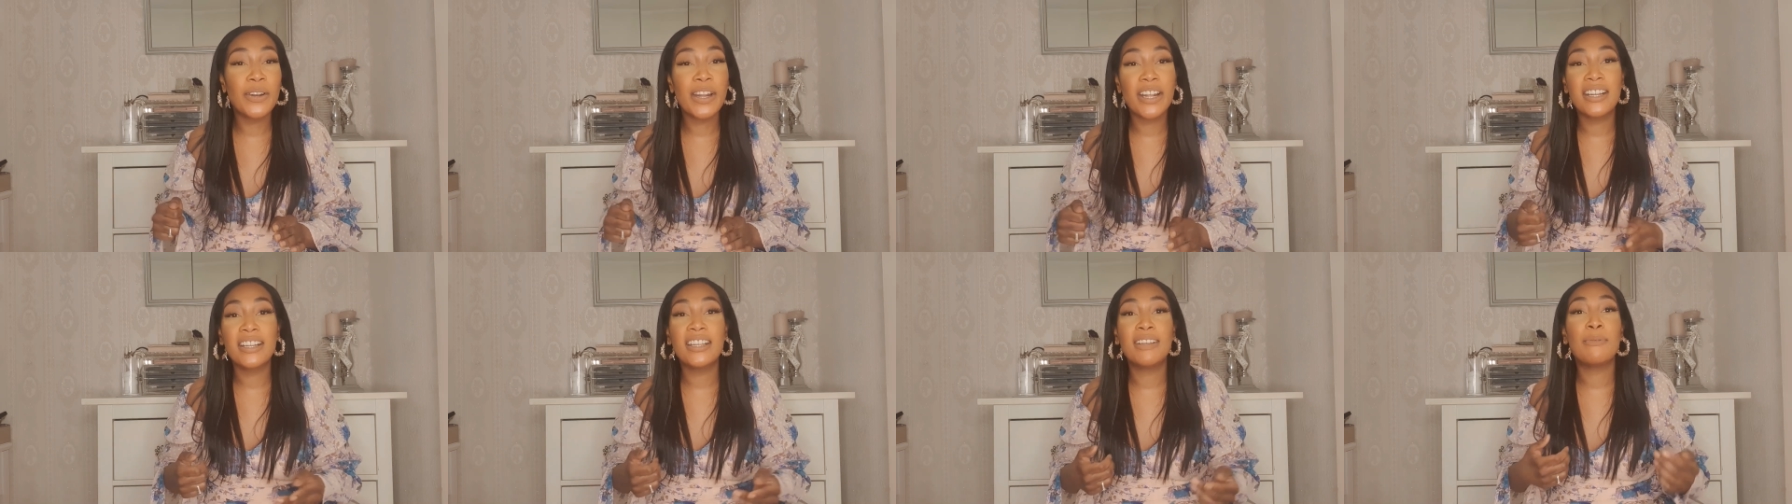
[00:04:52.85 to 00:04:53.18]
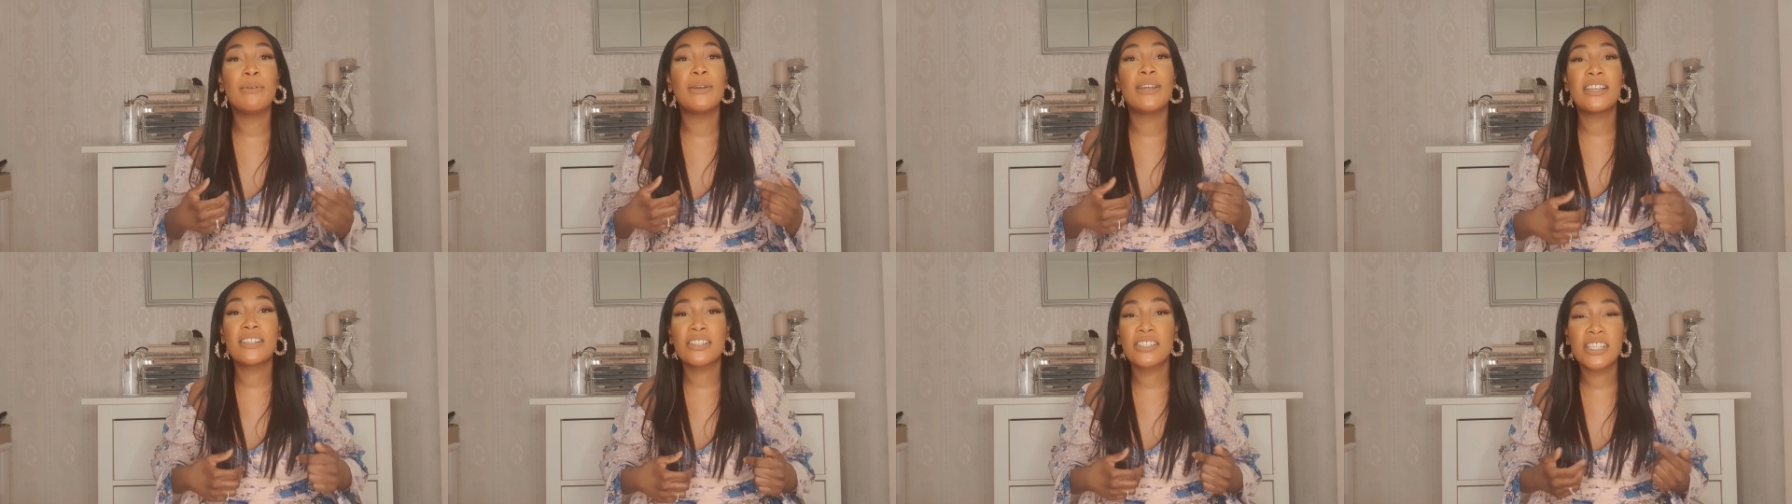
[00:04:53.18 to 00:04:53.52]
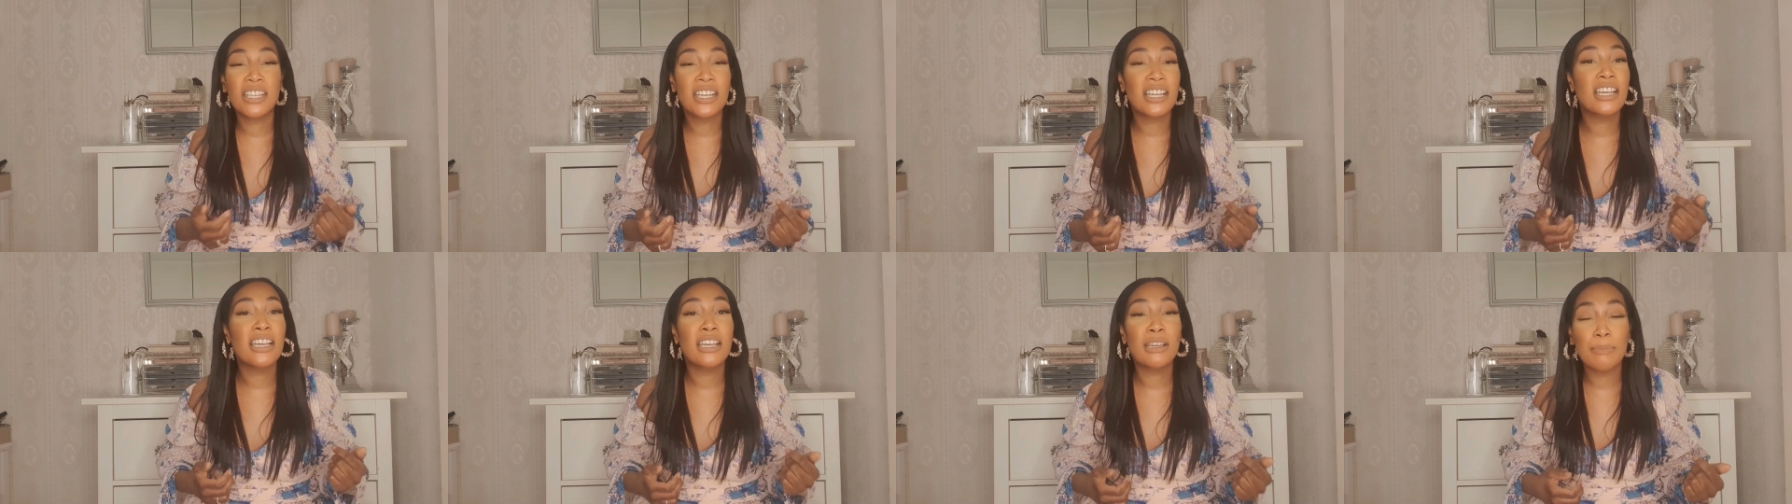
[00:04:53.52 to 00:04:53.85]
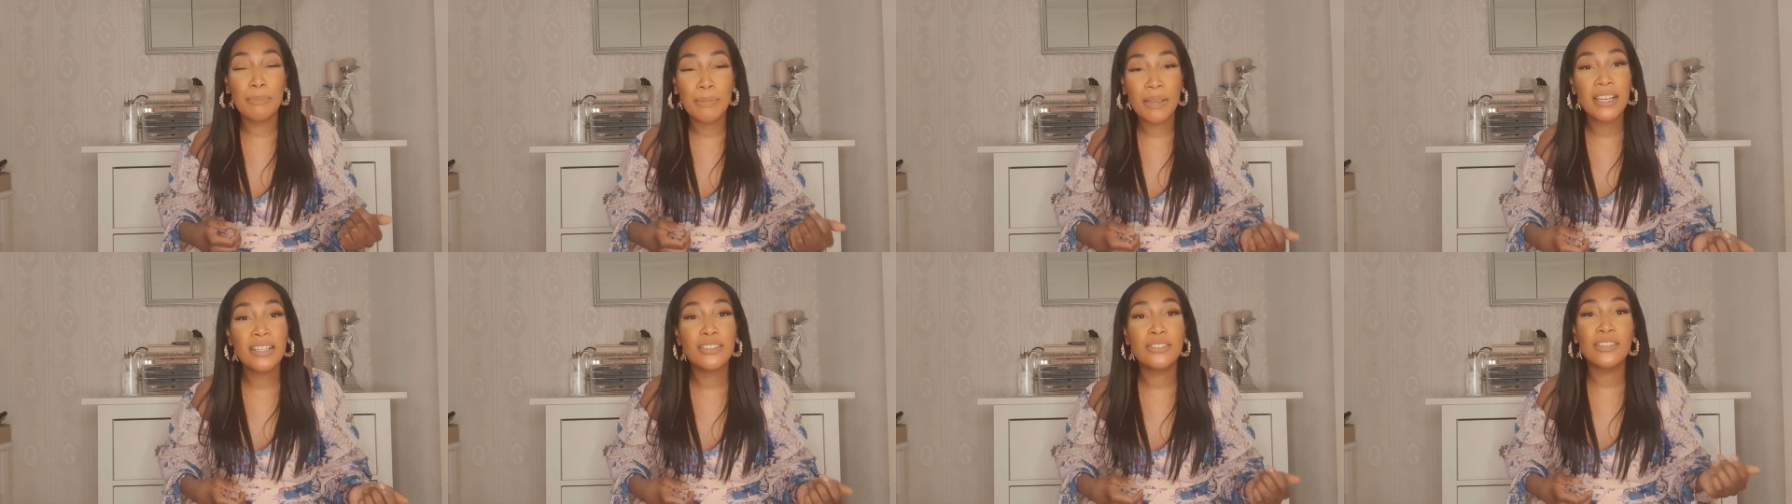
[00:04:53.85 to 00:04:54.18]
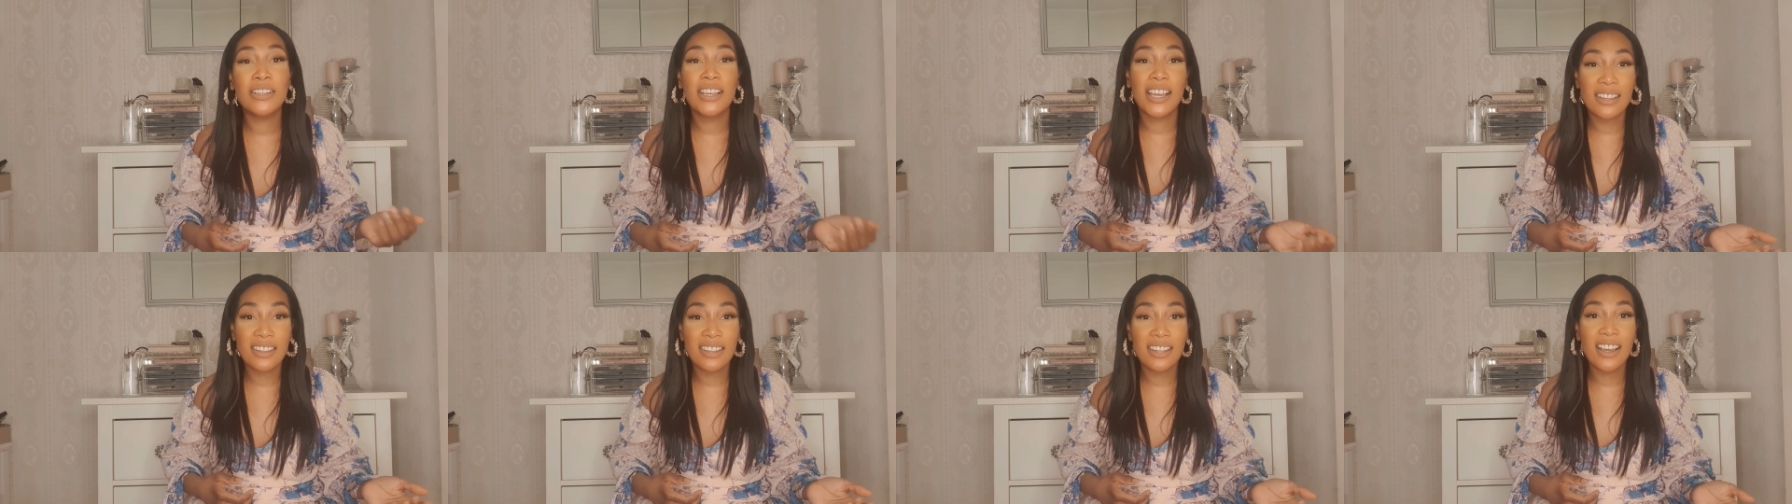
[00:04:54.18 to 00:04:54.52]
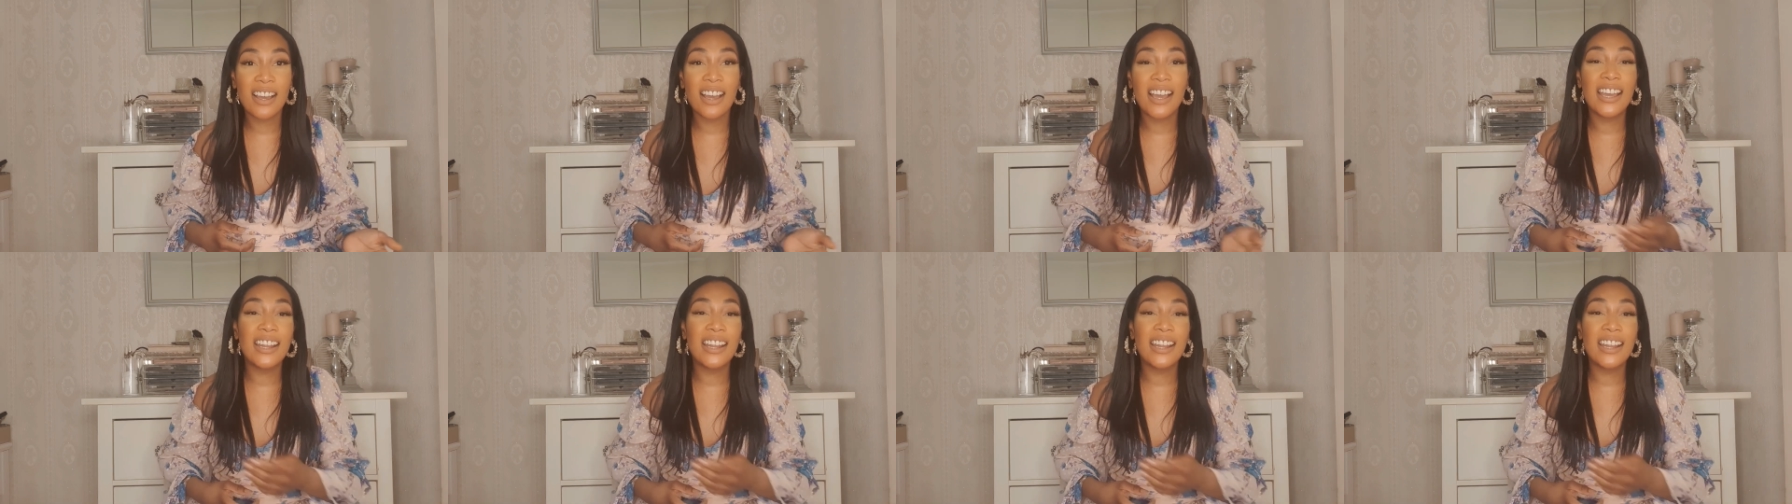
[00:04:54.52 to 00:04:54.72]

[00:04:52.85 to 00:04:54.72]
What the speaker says: and we can shake a baby together,